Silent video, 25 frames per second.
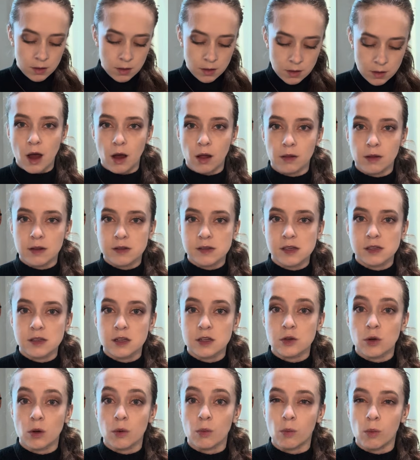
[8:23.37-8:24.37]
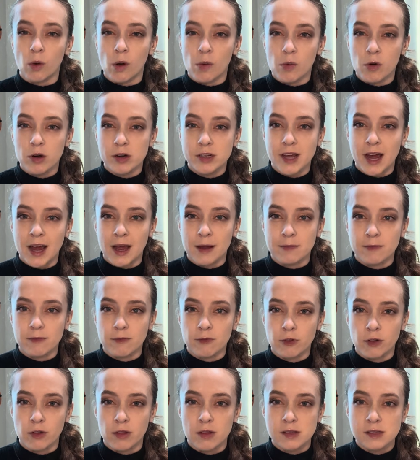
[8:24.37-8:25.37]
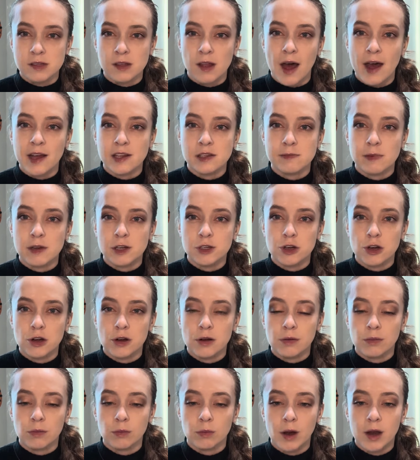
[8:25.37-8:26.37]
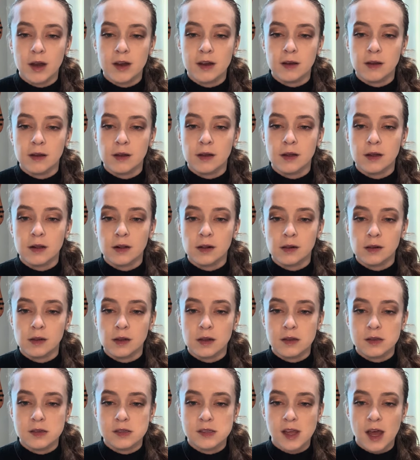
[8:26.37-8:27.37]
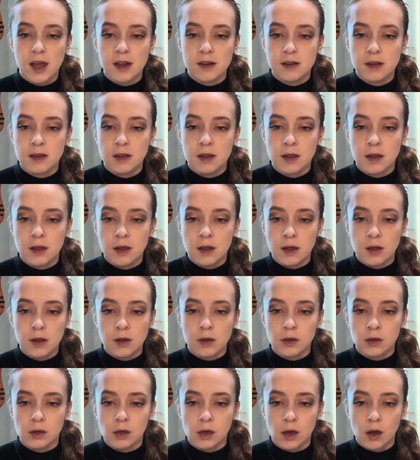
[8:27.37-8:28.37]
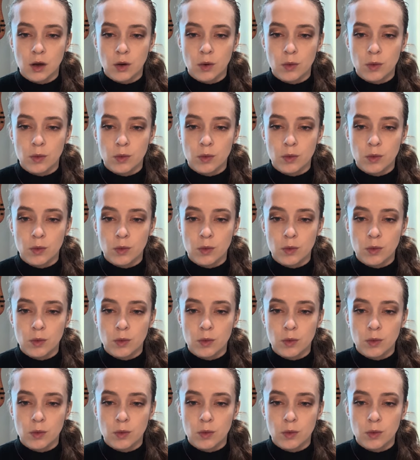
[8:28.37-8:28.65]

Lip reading: Let's listen to it one more time for this last measure. Ready, set, go.